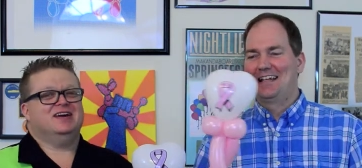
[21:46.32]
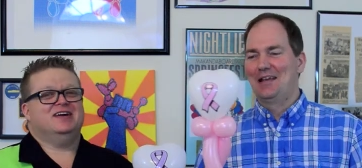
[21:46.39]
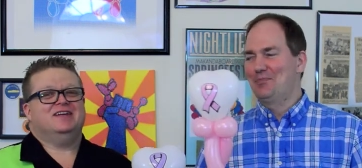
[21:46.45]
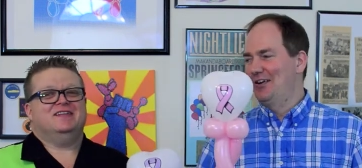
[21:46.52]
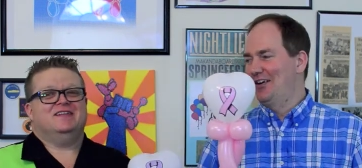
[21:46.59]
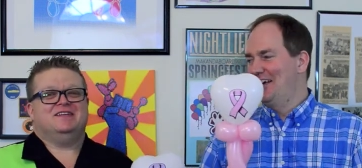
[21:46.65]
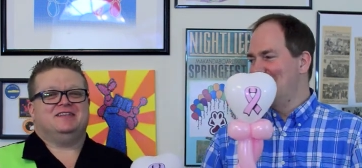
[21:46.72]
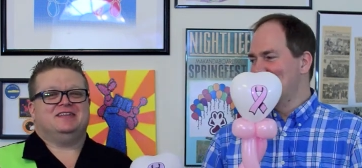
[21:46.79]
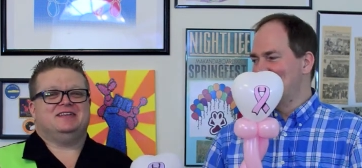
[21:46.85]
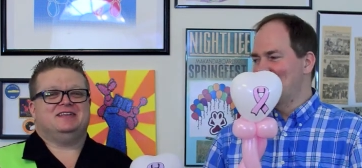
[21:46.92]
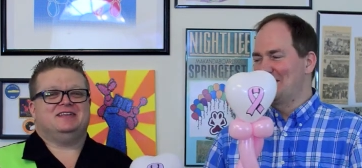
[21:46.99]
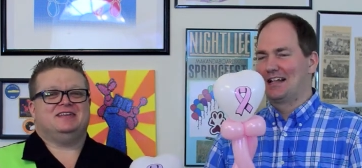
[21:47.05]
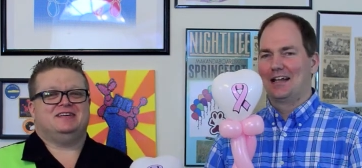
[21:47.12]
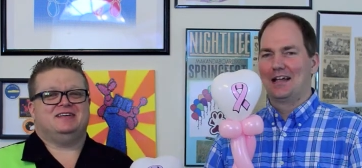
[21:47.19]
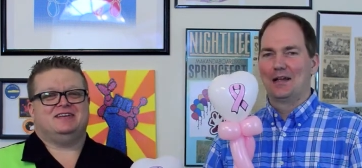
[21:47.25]
Speaker 1: keeping our heads in the
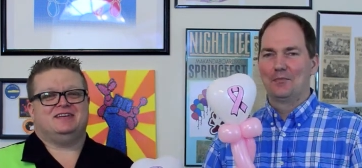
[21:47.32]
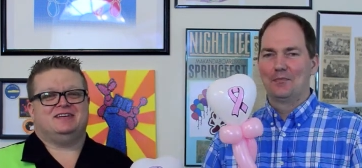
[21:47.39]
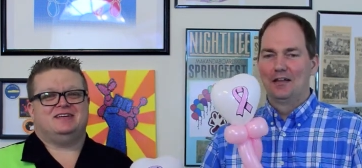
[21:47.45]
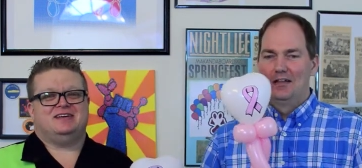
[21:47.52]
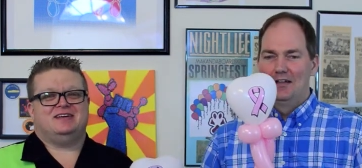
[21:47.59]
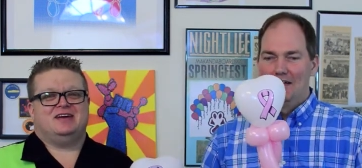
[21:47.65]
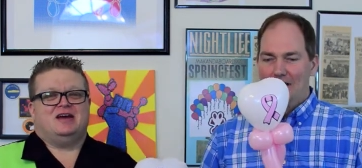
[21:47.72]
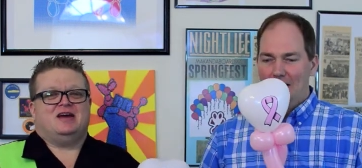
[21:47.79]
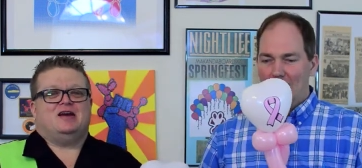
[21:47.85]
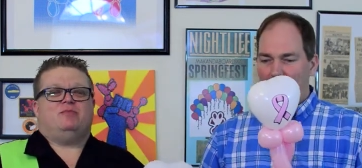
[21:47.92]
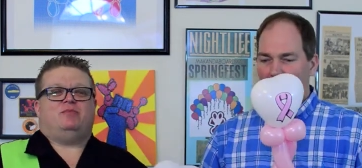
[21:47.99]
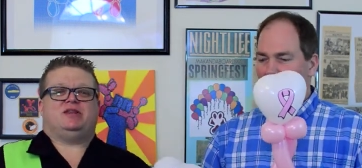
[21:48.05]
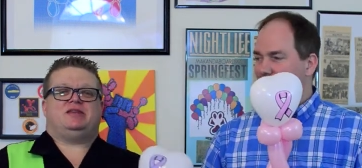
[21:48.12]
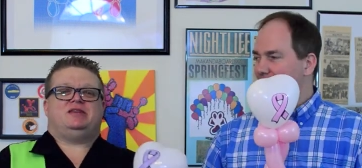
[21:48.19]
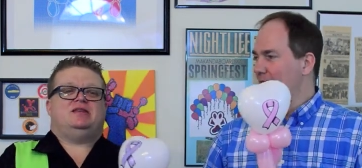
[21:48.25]
game.
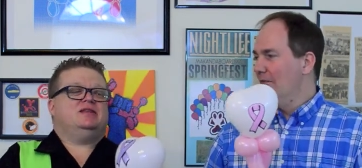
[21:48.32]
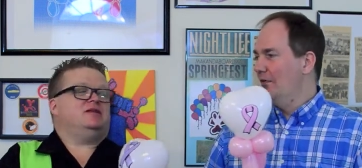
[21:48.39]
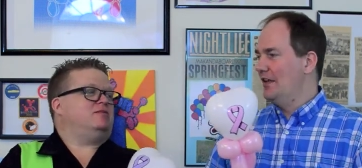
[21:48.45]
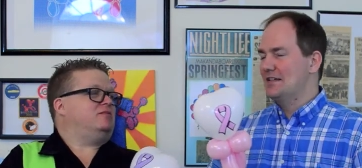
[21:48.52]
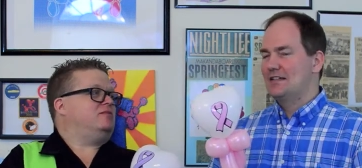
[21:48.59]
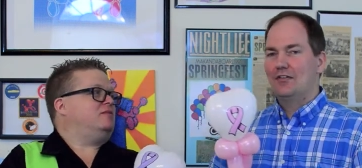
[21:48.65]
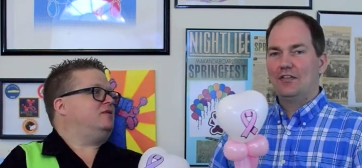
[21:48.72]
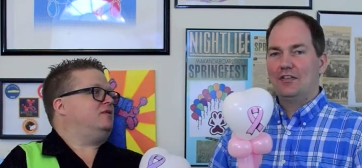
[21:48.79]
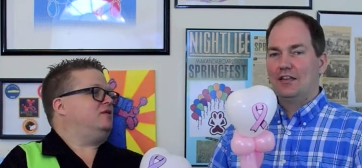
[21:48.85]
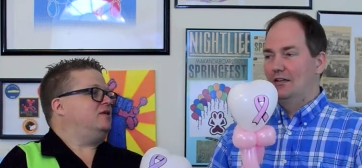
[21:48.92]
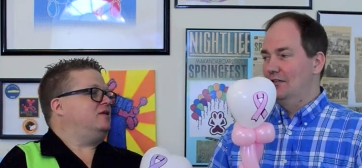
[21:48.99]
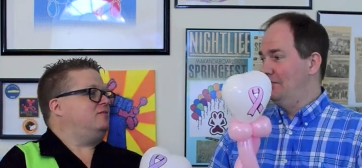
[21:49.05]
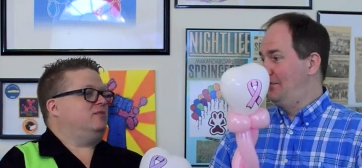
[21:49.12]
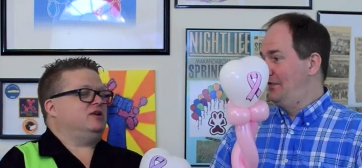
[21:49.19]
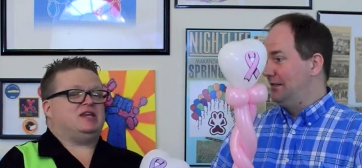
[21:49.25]
All right, well that's everything.
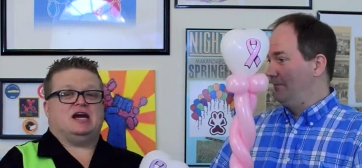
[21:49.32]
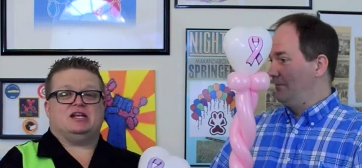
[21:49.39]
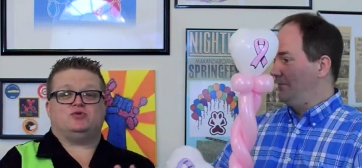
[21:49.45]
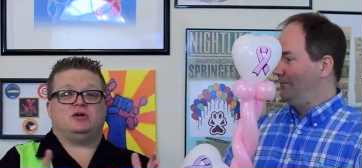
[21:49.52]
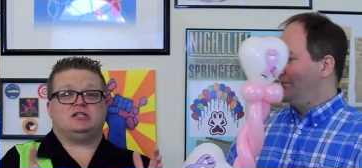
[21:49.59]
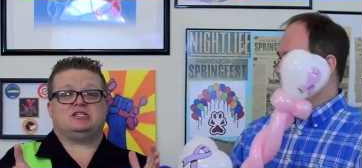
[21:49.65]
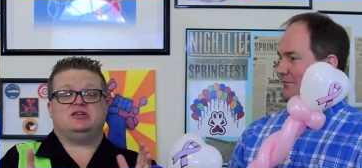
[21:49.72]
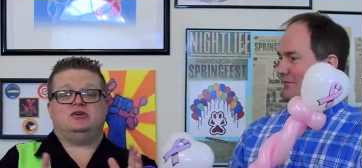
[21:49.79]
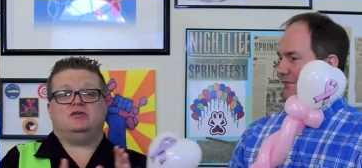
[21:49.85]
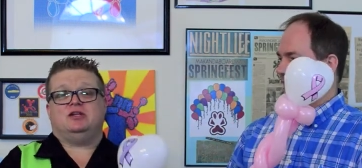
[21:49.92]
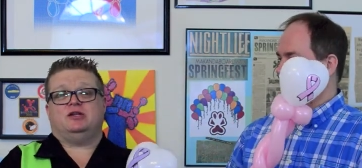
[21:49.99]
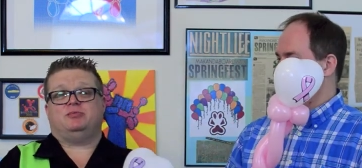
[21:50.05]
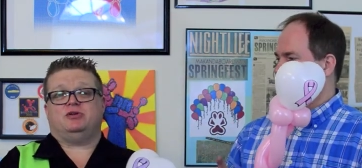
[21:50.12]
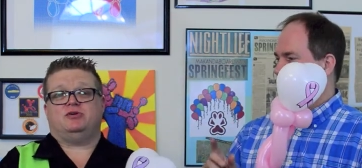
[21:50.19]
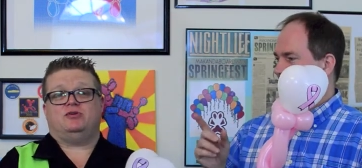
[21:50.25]
Speaker 2: But that's what's new in the
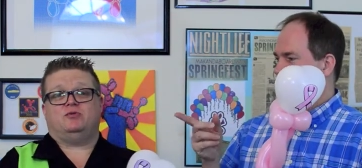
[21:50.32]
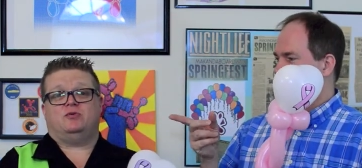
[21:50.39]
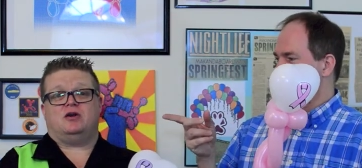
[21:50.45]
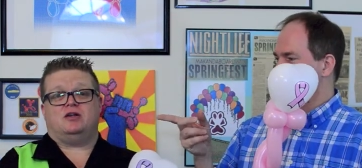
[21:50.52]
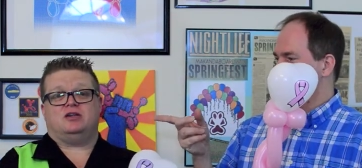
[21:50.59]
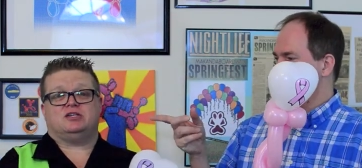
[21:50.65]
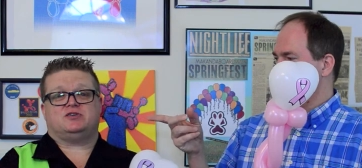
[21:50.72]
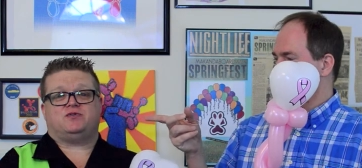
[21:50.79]
balloon world as